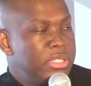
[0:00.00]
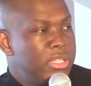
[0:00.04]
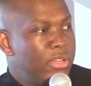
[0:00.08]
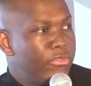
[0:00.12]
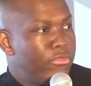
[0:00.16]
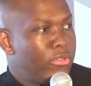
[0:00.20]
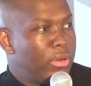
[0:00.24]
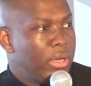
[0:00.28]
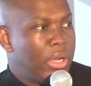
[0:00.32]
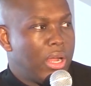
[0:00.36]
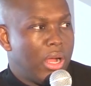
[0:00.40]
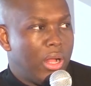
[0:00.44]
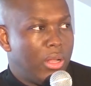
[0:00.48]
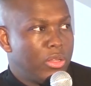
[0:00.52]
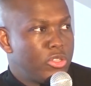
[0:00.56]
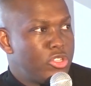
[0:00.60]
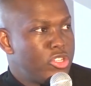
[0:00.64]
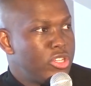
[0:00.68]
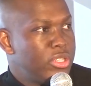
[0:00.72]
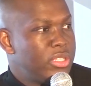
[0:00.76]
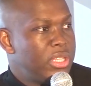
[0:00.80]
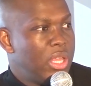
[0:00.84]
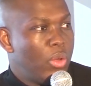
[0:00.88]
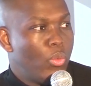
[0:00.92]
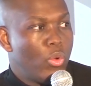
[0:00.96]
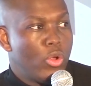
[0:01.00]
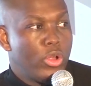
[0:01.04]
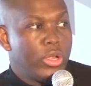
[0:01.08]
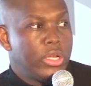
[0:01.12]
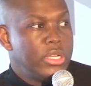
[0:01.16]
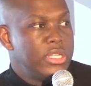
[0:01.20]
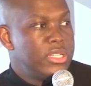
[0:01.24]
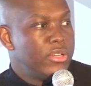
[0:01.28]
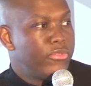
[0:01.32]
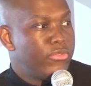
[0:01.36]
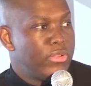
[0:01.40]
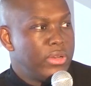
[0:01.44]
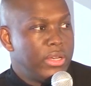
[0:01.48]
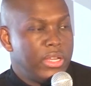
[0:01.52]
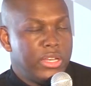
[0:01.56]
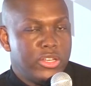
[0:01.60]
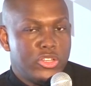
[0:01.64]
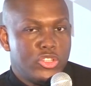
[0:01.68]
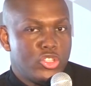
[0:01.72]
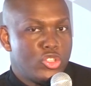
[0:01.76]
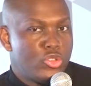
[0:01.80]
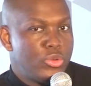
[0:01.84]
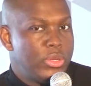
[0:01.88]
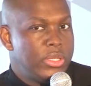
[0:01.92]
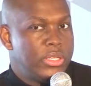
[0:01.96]
different cultures, they work in different
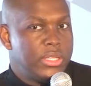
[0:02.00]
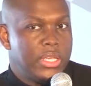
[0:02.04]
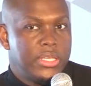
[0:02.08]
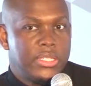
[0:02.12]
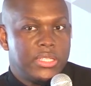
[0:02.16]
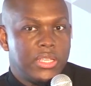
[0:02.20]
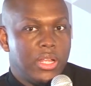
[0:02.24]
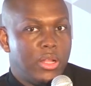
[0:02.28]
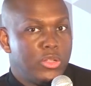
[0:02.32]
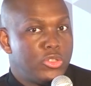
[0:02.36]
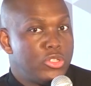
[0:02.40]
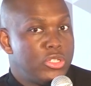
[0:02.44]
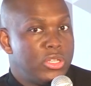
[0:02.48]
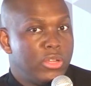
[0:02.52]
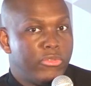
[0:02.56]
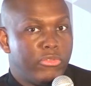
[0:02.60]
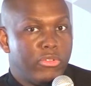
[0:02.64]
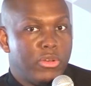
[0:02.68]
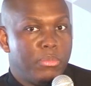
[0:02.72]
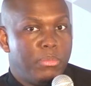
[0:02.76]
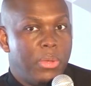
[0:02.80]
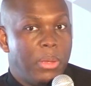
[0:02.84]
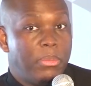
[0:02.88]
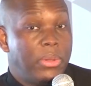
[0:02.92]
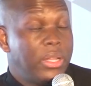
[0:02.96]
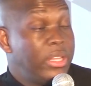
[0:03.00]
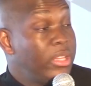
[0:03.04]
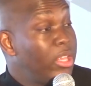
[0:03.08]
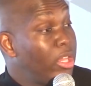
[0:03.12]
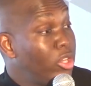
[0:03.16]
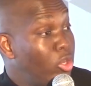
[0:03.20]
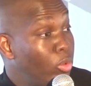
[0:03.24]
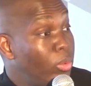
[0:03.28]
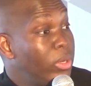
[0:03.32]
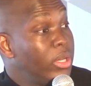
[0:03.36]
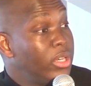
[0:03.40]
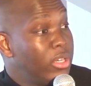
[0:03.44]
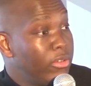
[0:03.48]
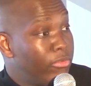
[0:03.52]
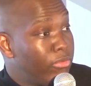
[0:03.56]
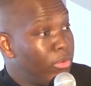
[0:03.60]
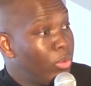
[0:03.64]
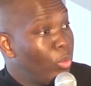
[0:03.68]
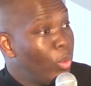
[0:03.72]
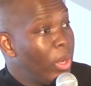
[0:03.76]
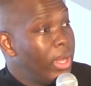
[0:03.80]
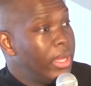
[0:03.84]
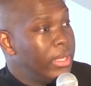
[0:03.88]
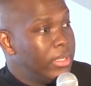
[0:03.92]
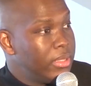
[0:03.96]
industries, they sell to different people, and they do it in
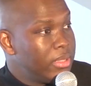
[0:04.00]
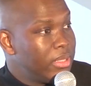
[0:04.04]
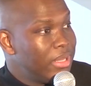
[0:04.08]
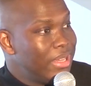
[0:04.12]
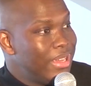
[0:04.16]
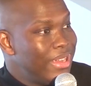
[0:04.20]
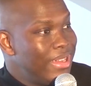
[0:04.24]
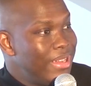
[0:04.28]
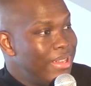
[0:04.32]
different ways.